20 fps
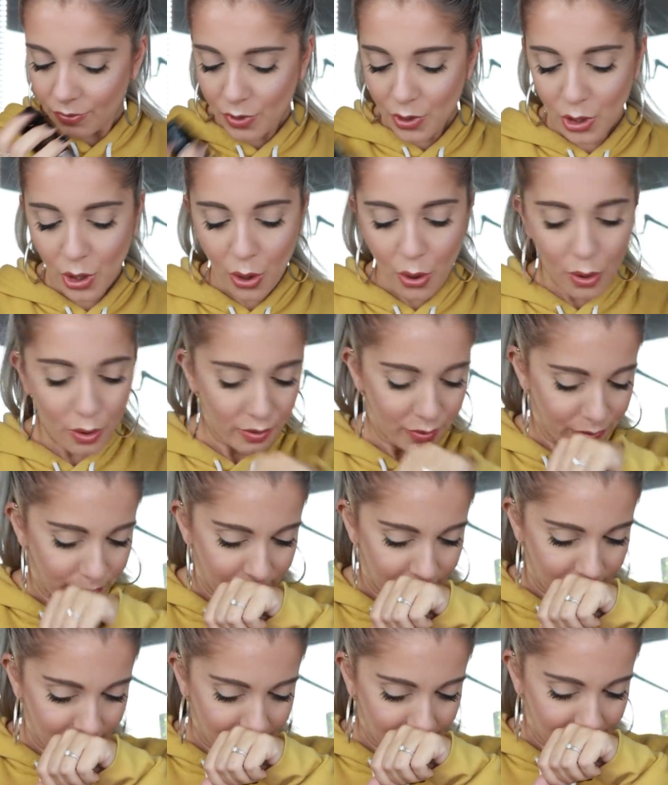So,
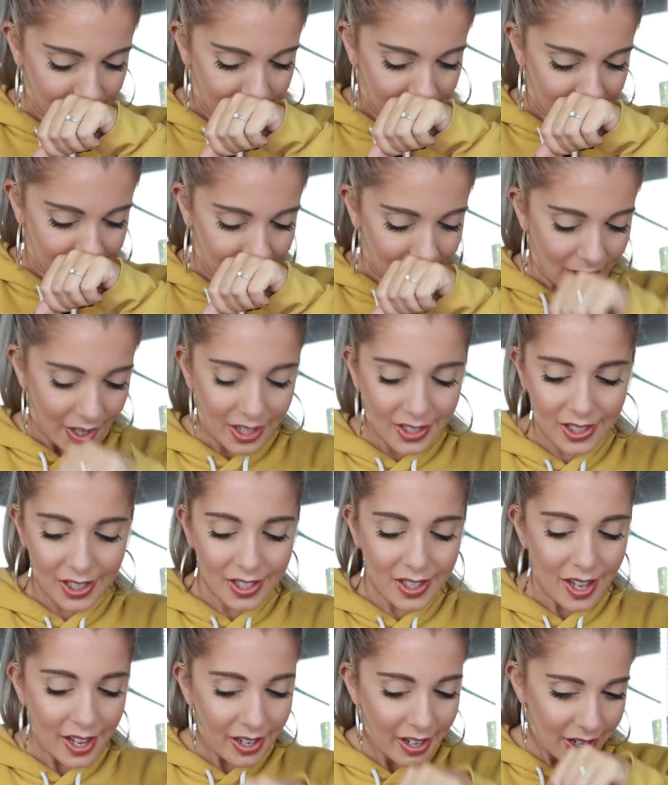is
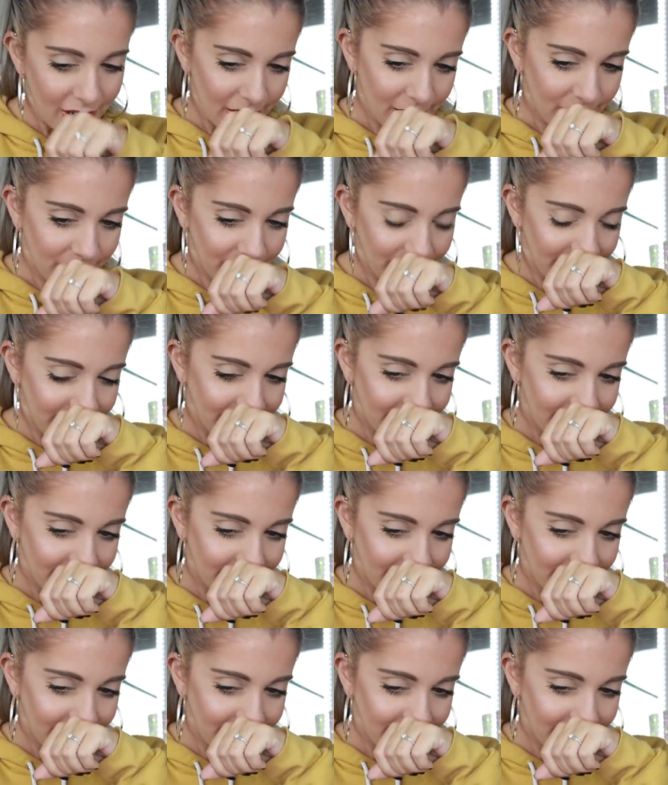this like a